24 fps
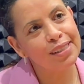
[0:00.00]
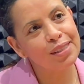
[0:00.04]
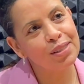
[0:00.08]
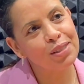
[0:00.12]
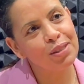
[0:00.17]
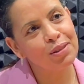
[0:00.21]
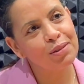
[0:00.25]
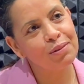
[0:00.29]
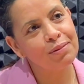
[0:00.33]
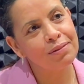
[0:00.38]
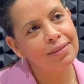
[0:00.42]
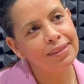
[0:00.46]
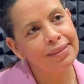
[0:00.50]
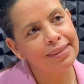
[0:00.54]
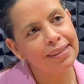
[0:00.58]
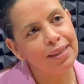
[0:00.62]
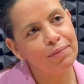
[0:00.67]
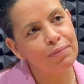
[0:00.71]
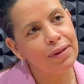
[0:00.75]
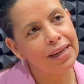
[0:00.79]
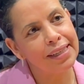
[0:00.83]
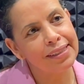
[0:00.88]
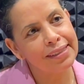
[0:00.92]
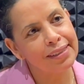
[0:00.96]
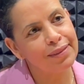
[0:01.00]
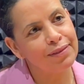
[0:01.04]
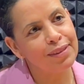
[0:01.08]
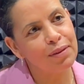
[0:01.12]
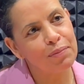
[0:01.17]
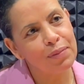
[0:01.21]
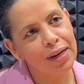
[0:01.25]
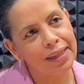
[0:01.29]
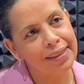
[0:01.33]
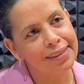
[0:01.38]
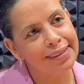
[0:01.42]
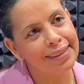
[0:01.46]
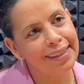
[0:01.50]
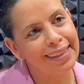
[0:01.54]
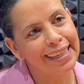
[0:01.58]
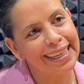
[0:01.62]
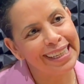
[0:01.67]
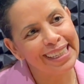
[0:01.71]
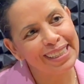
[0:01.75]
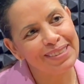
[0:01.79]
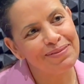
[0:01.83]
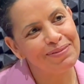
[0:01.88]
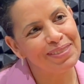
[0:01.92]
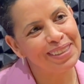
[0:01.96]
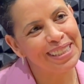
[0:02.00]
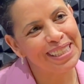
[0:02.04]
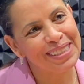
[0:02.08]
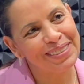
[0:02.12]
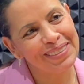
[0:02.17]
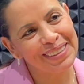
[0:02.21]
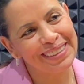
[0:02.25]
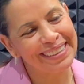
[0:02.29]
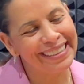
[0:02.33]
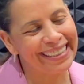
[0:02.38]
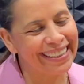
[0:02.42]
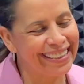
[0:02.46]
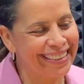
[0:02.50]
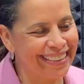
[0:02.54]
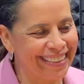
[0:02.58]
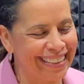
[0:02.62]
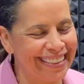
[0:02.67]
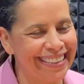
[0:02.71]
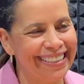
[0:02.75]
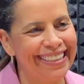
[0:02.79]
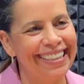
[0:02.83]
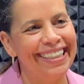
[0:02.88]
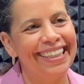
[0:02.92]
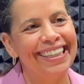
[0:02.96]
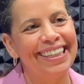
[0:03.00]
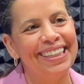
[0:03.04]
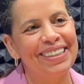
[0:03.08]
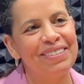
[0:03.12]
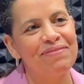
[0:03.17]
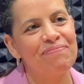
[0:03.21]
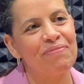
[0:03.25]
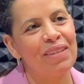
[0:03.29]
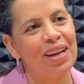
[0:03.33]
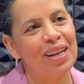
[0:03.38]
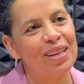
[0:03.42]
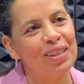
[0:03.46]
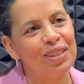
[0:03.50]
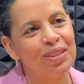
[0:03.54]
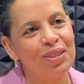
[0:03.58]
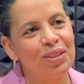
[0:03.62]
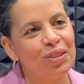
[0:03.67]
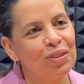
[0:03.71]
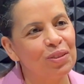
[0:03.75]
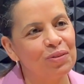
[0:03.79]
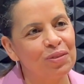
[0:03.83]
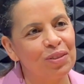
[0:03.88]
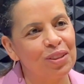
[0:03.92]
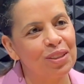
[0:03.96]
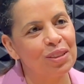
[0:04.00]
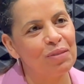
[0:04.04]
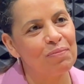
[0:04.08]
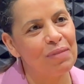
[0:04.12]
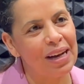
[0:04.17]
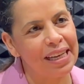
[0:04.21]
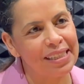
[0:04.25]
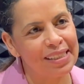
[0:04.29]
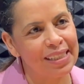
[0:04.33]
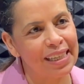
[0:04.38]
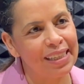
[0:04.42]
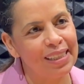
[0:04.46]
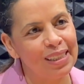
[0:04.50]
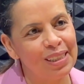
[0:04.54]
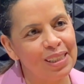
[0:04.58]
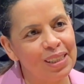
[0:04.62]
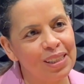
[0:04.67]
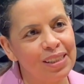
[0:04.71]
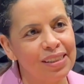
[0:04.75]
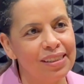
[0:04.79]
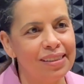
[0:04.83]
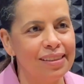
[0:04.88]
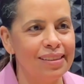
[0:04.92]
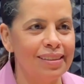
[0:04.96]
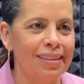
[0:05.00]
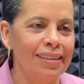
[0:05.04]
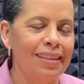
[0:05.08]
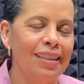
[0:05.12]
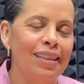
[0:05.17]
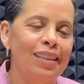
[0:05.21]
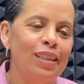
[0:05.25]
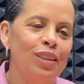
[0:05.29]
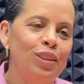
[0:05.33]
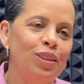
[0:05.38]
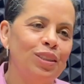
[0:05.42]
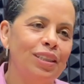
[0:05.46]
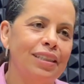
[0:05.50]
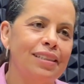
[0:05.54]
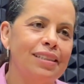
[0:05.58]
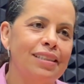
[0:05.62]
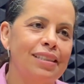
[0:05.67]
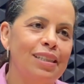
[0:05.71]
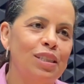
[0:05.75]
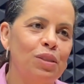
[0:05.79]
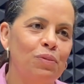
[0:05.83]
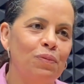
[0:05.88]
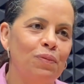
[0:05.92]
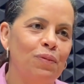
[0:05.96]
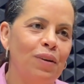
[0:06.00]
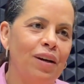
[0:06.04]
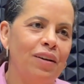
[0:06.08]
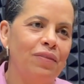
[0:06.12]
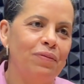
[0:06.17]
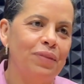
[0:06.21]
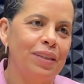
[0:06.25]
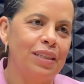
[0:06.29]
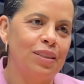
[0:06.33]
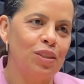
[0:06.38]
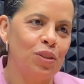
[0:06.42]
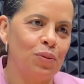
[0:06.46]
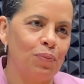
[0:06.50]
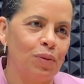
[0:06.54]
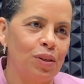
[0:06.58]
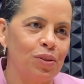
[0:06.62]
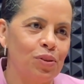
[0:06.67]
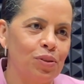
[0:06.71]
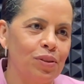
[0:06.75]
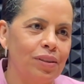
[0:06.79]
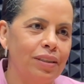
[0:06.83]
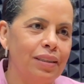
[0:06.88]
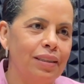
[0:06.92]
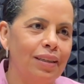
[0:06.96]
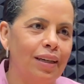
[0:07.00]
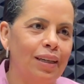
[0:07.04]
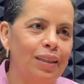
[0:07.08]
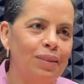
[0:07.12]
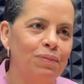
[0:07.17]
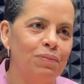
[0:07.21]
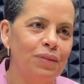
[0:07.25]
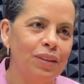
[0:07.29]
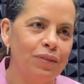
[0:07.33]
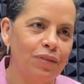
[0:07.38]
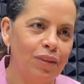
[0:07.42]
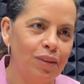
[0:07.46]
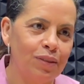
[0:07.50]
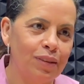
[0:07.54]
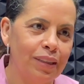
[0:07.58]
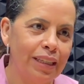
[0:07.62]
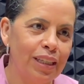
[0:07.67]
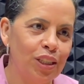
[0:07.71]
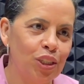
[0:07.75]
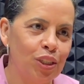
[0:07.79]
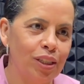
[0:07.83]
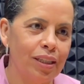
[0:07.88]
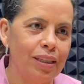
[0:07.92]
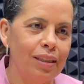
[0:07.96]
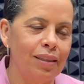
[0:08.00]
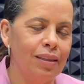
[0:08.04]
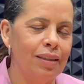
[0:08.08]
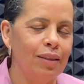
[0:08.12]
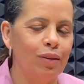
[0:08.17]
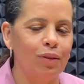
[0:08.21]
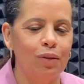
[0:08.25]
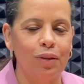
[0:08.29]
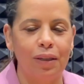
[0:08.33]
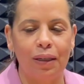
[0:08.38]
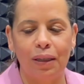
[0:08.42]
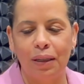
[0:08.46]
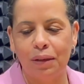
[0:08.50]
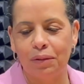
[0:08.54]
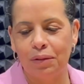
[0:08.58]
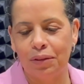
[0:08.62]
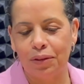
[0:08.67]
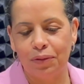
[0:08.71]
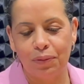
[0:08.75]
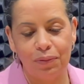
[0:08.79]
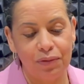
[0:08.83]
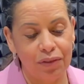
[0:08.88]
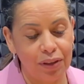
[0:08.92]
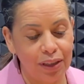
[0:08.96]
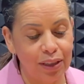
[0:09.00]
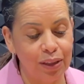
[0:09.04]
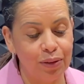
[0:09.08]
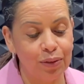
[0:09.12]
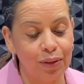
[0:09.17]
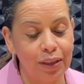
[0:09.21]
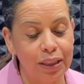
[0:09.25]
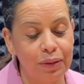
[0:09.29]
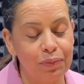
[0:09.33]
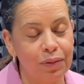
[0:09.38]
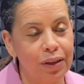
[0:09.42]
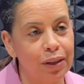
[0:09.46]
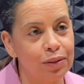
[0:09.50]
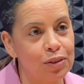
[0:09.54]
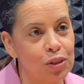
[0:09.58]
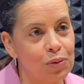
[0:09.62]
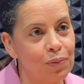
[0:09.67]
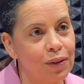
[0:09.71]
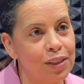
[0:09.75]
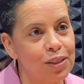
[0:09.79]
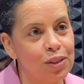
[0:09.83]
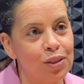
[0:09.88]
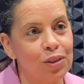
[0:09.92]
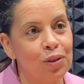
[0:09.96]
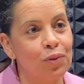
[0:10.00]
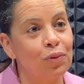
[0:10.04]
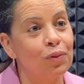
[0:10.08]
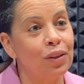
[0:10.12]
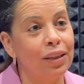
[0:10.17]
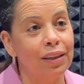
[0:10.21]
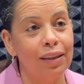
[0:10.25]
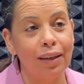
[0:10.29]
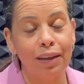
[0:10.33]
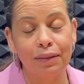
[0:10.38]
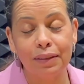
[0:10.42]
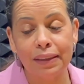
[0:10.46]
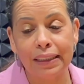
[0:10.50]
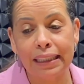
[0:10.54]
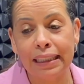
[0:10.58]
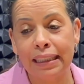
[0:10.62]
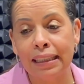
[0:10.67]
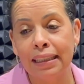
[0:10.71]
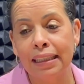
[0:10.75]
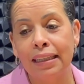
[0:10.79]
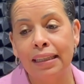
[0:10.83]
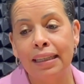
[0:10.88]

to the best of the best, the Lakeland Police Foundation. I knew you for the past 8 years. GNCs have been sponsoring the foundation. We're really, really proud sponsor. We love it.